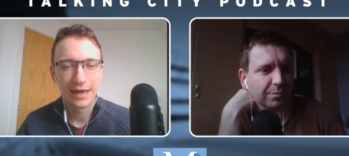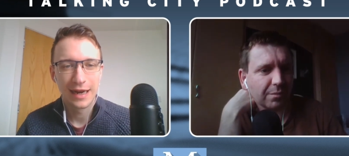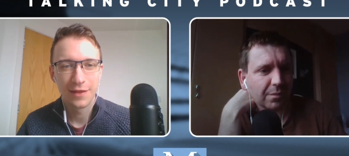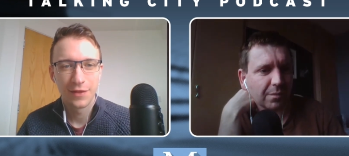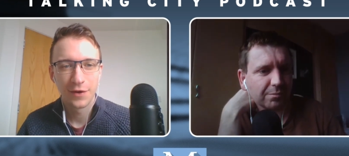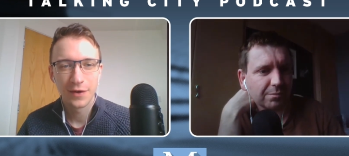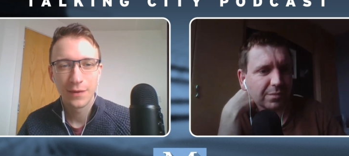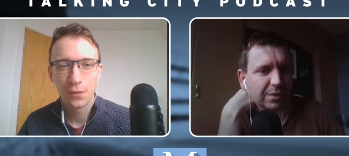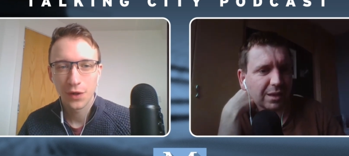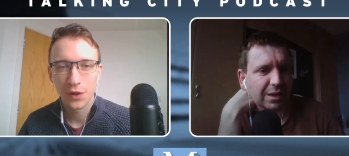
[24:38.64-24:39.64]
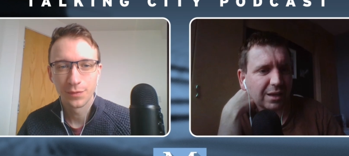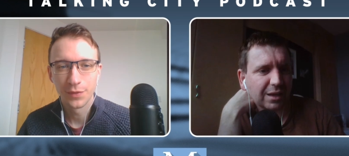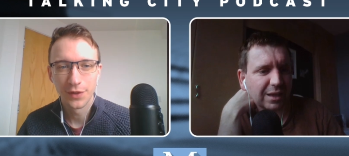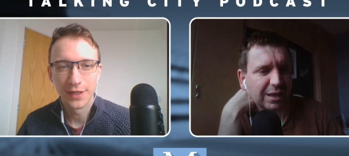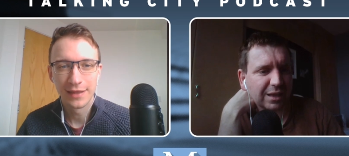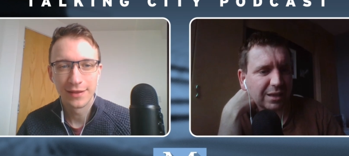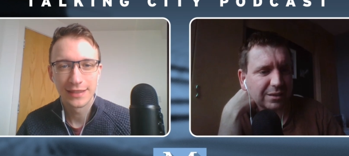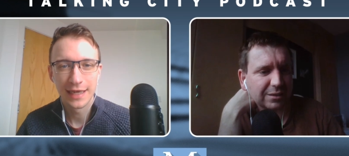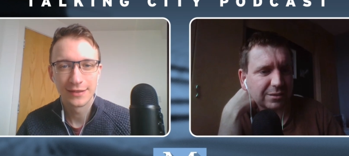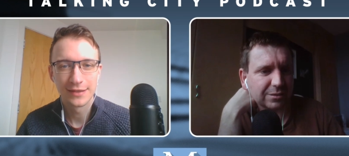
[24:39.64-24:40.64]
Speaker 1: I thought he was, but in the
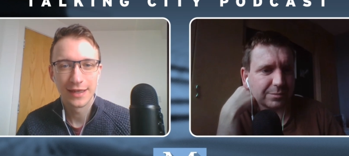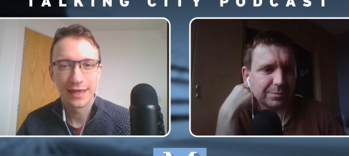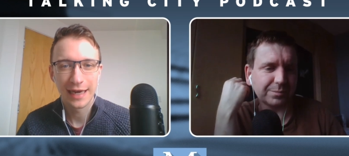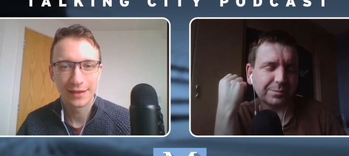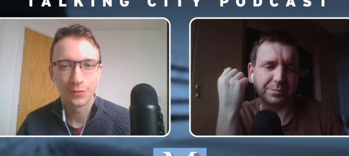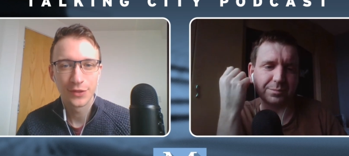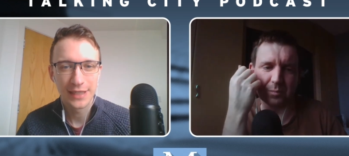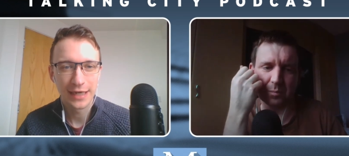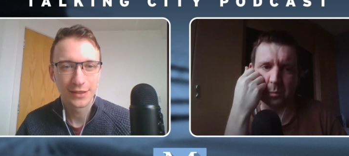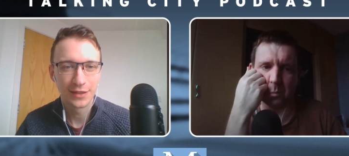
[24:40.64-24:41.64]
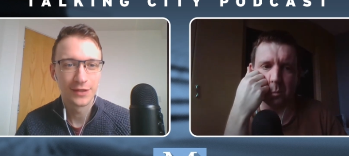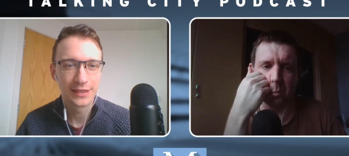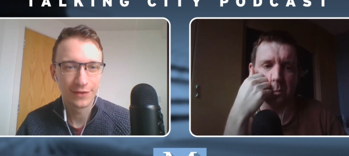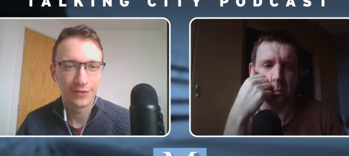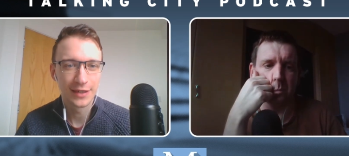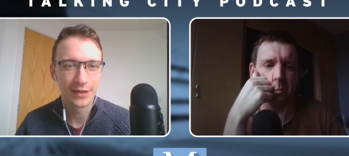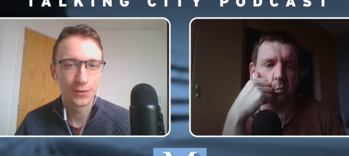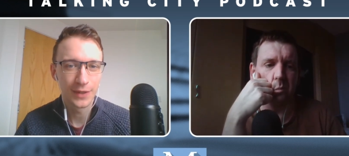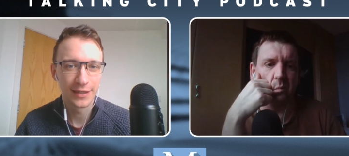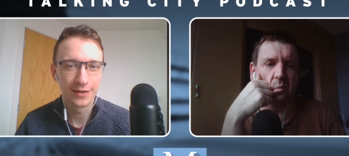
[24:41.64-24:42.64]
sense that he had the protection of a 7 0
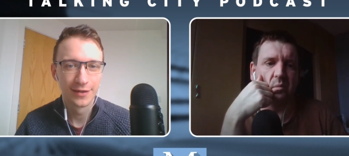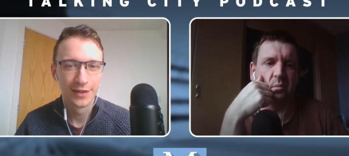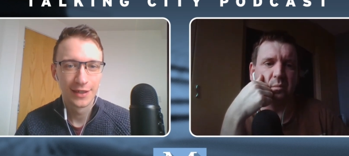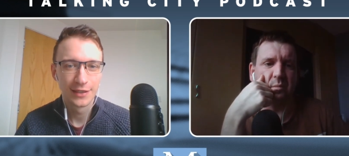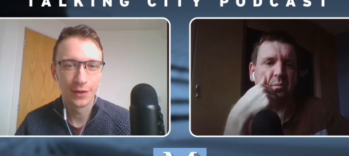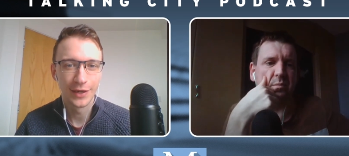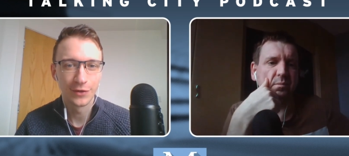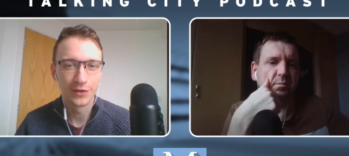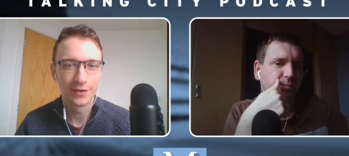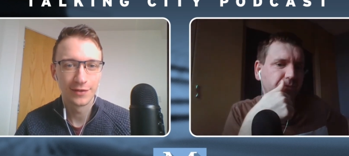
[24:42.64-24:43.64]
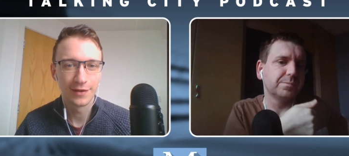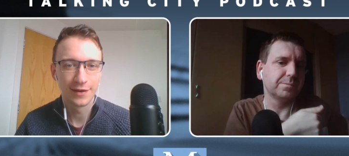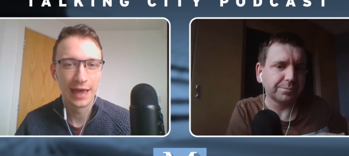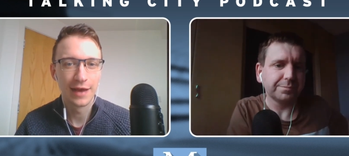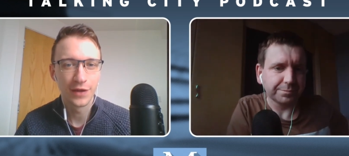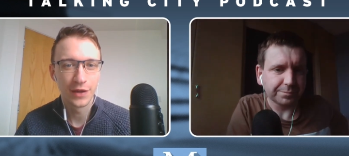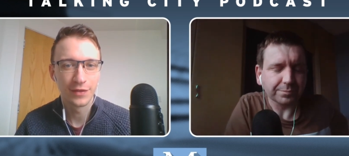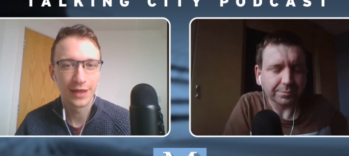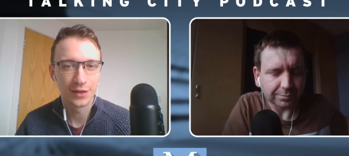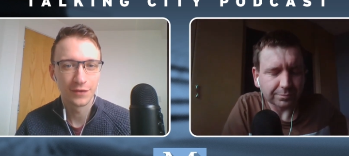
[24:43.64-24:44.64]
win, so he could let a few
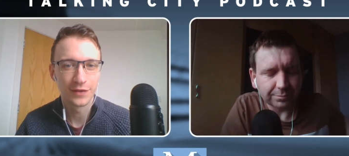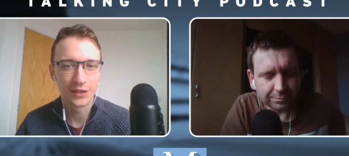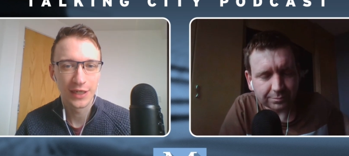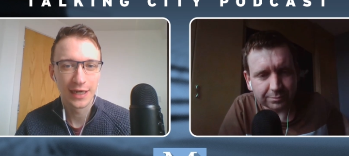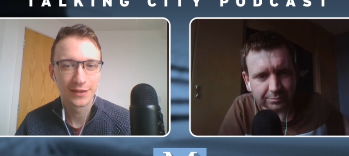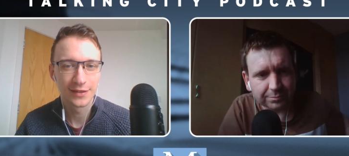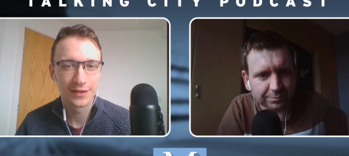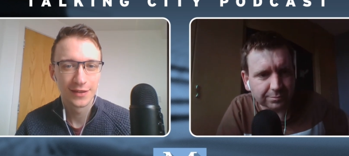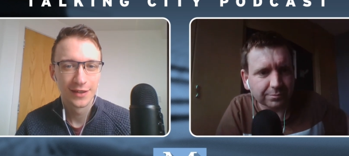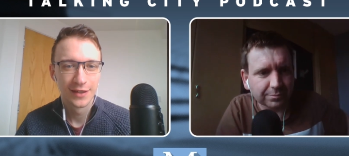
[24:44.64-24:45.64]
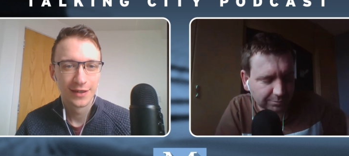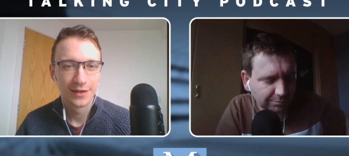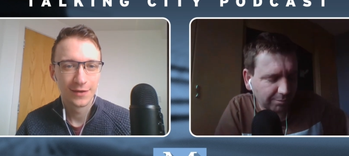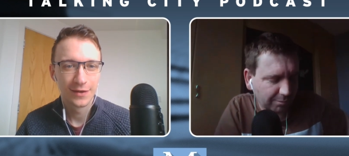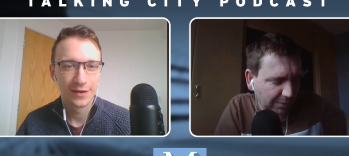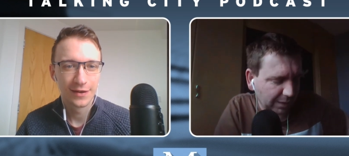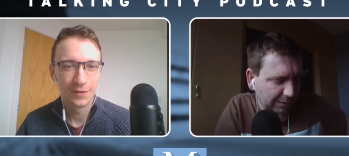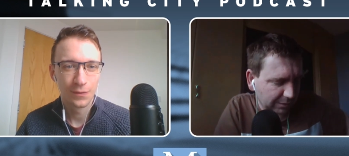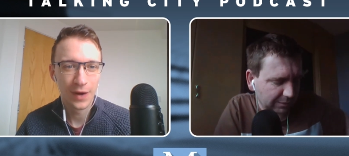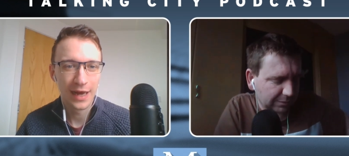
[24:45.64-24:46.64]
things off his chest.
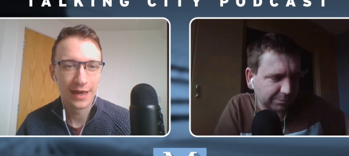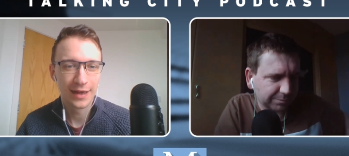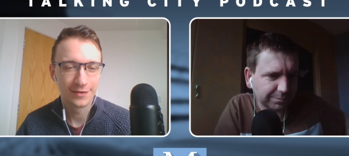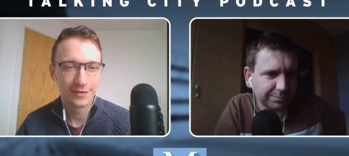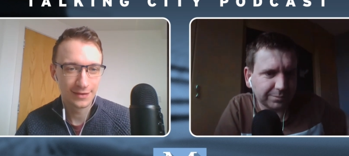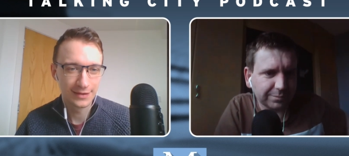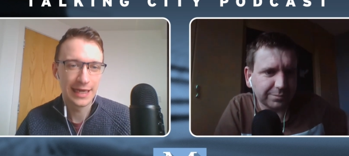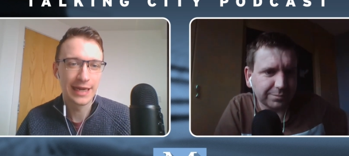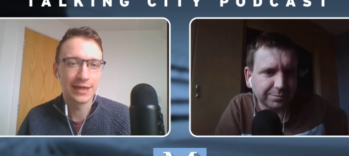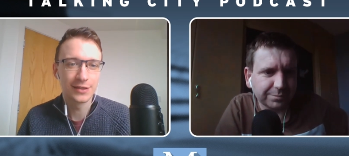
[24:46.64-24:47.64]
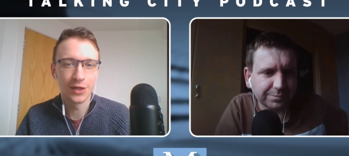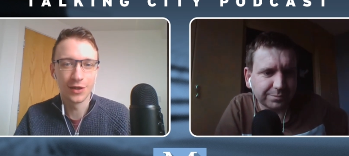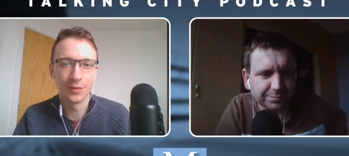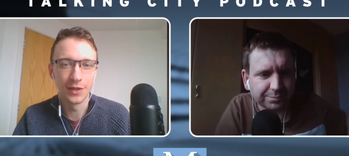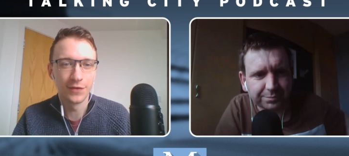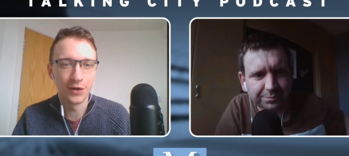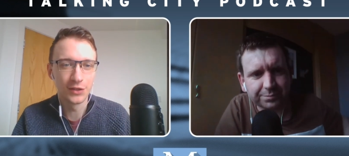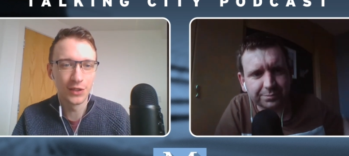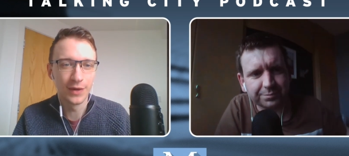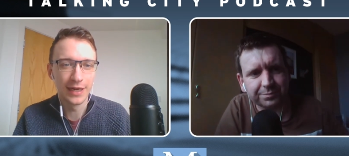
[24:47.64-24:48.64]
Where, say, against Tottenham in the 4
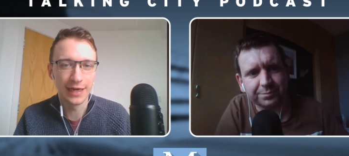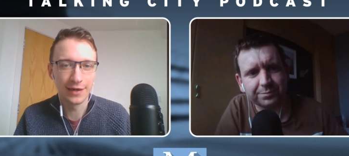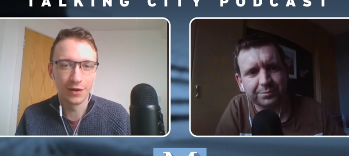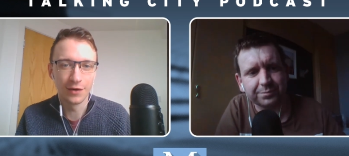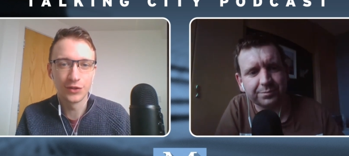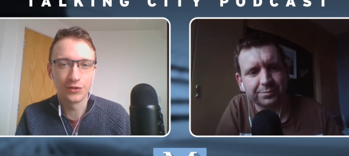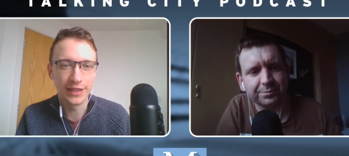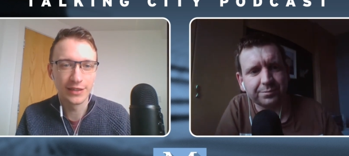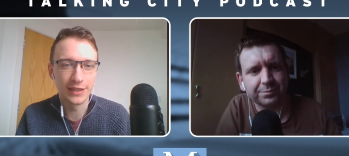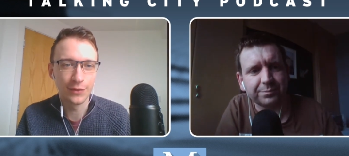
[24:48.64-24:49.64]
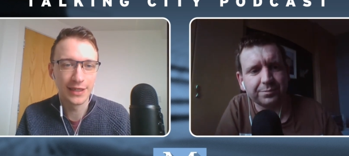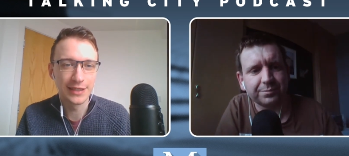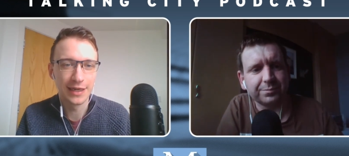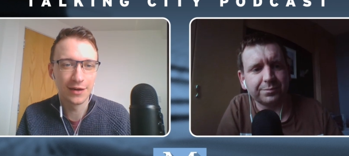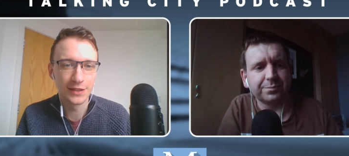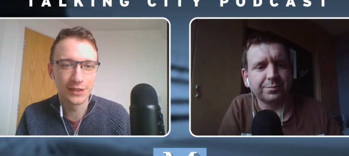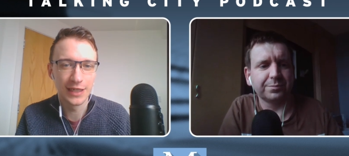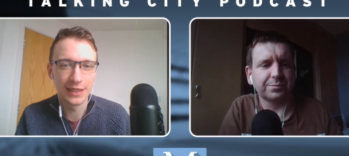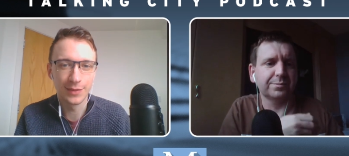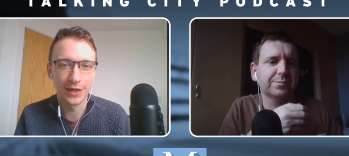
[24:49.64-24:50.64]
2 win, he had a lot of frustrations he wanted to get off
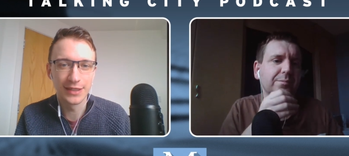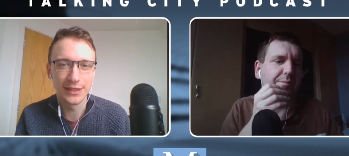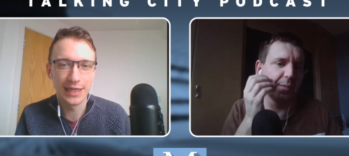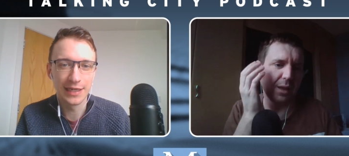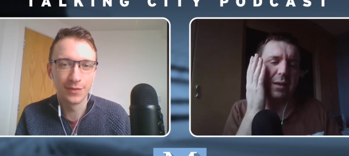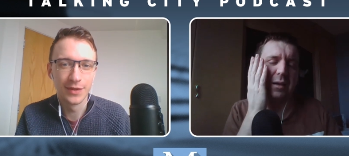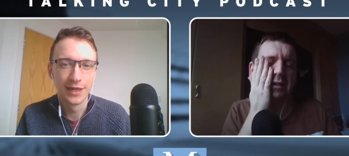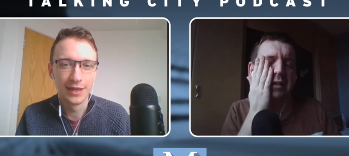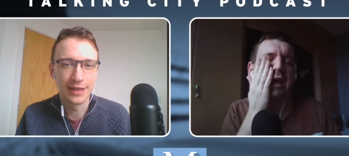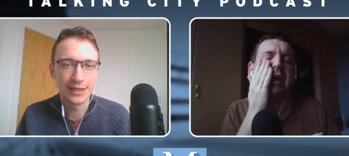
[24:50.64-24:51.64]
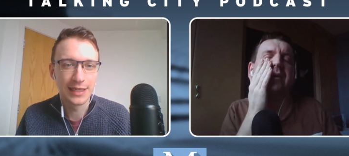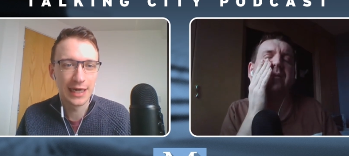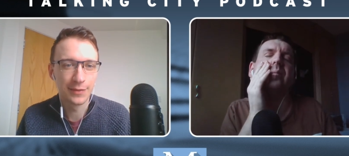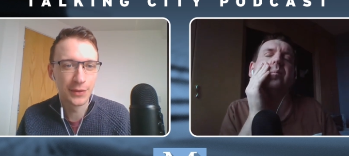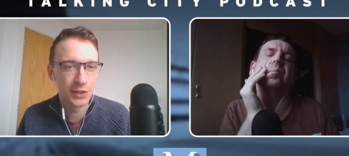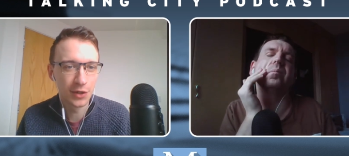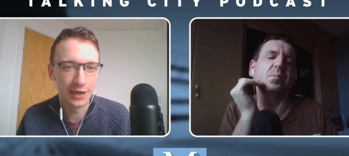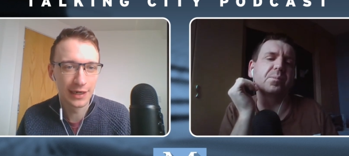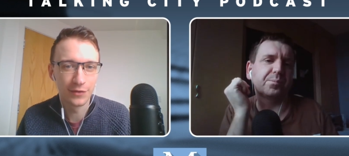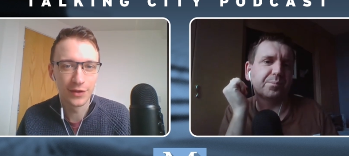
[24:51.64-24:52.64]
his chest about his team. This time he was
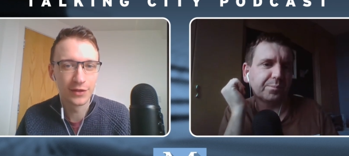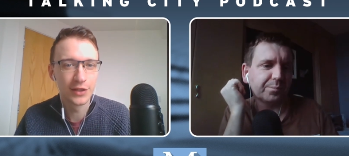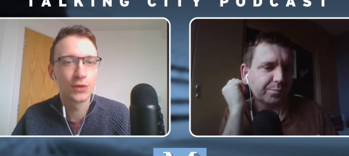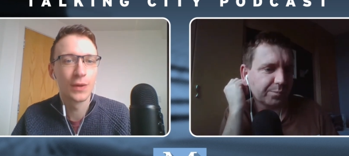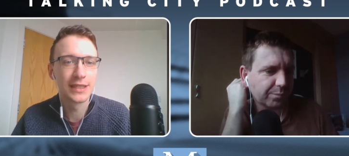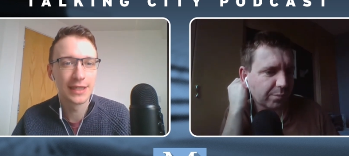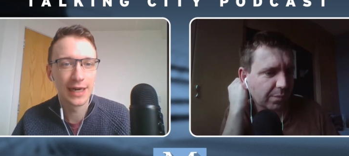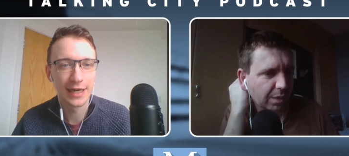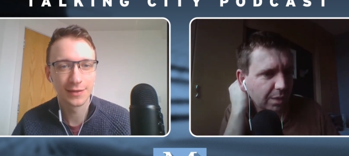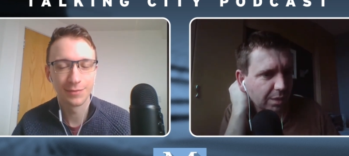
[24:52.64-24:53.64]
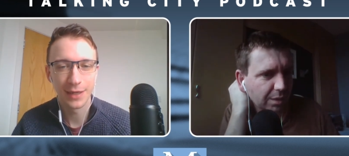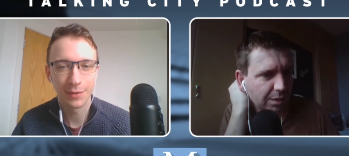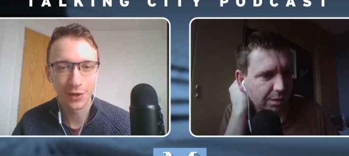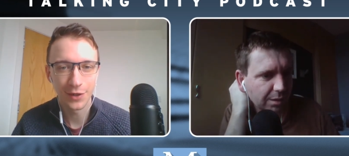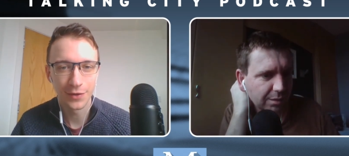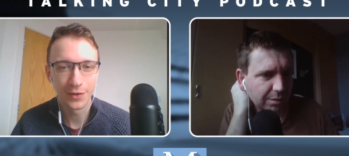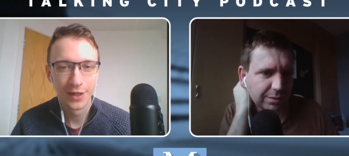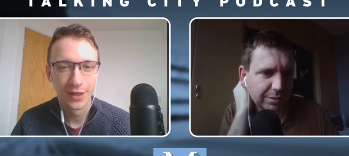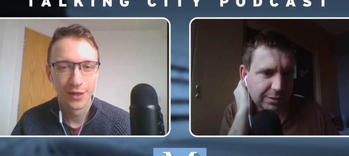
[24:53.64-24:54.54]
calling out the, the Twitter guys and people who